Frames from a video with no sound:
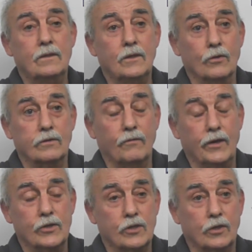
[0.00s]
to
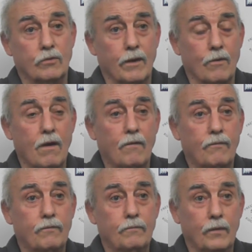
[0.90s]
finish their career
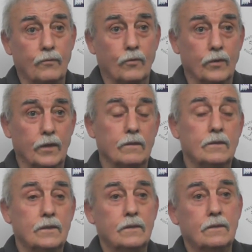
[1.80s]
off before they
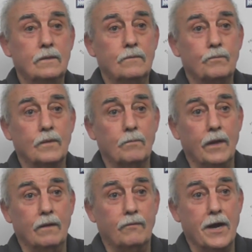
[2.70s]

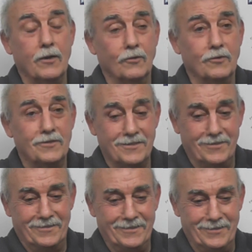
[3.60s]
make the final
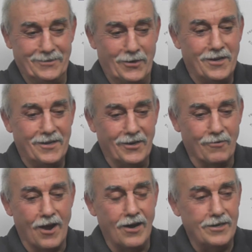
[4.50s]

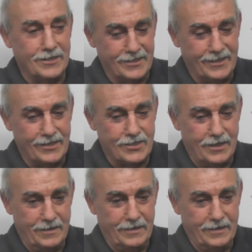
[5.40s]
hurrah, as it is.